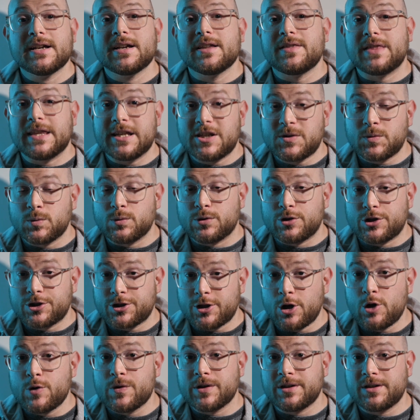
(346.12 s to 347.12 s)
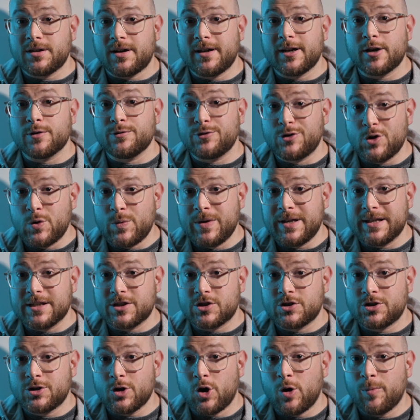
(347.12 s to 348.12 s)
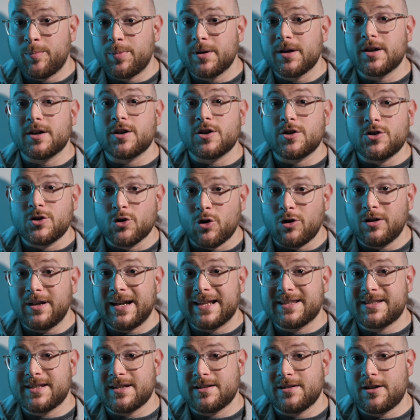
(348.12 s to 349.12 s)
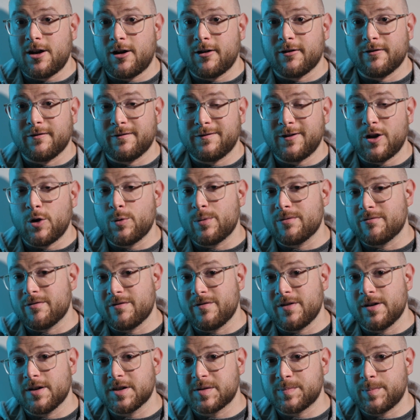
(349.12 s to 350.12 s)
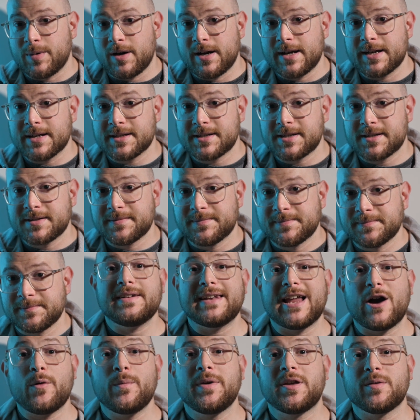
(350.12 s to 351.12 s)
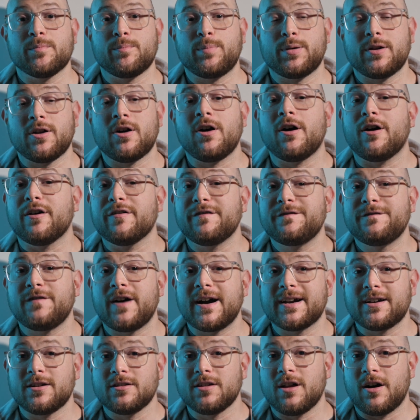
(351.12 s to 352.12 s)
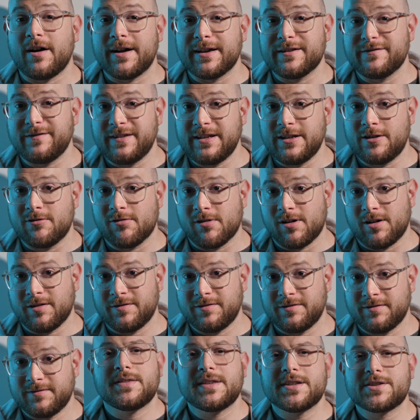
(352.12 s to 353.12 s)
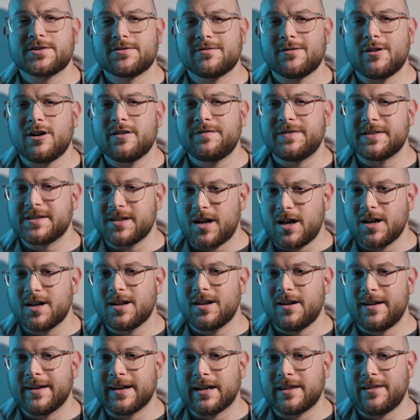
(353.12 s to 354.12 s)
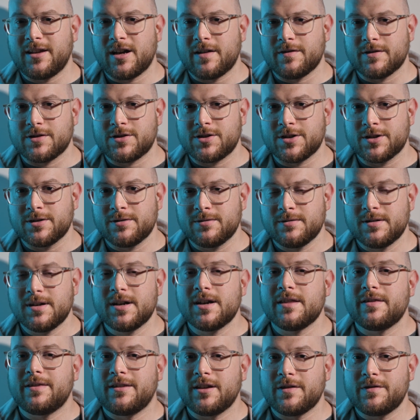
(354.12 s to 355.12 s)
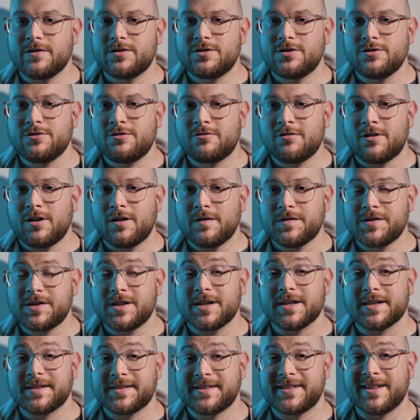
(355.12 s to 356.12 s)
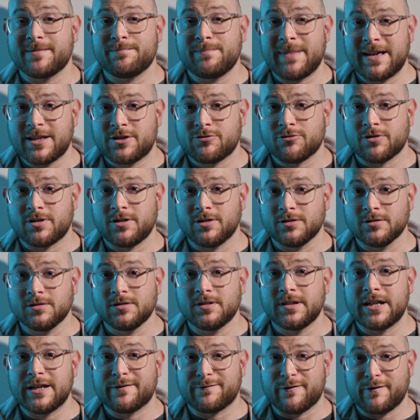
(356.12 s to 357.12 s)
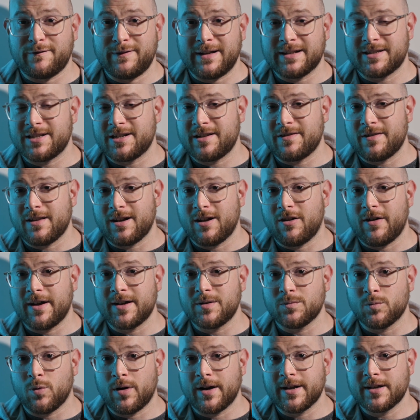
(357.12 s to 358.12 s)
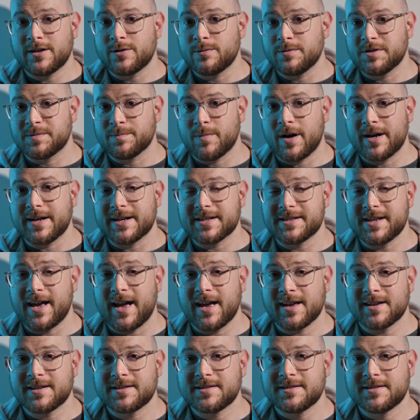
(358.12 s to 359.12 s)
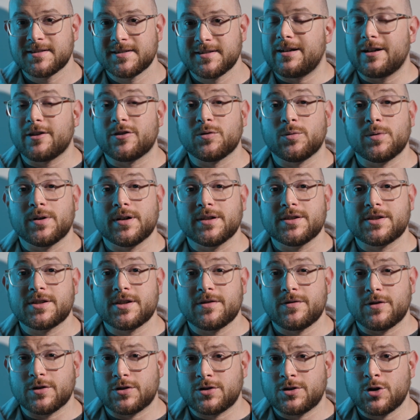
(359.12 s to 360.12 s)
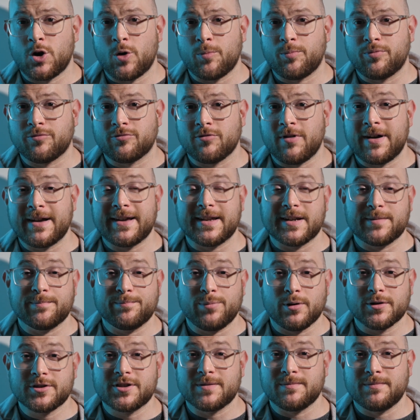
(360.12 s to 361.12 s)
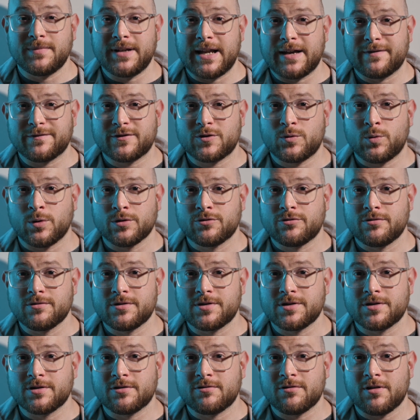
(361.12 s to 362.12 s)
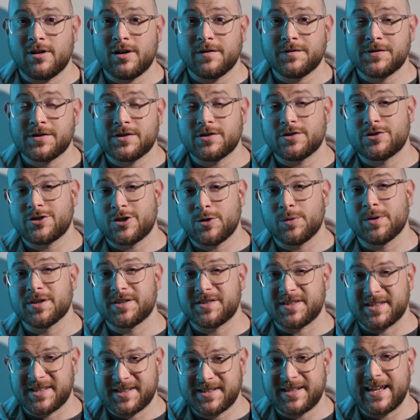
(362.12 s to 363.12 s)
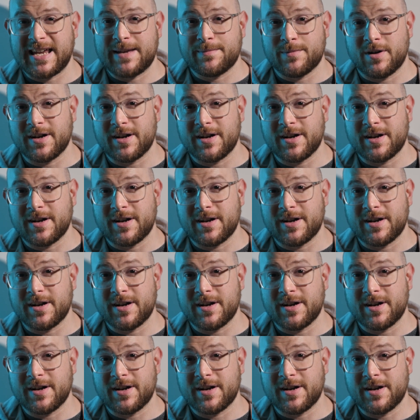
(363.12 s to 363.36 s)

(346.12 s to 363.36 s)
This will show the diode doing its job, not letting current flow in reverse bias. Now we can plot our final IV graph. This graph is unlike the other two. The other two graphs are symmetrical if reflected in the line y equals minus x. In other words, the top right and bottom left quadrants of the graphs show us the same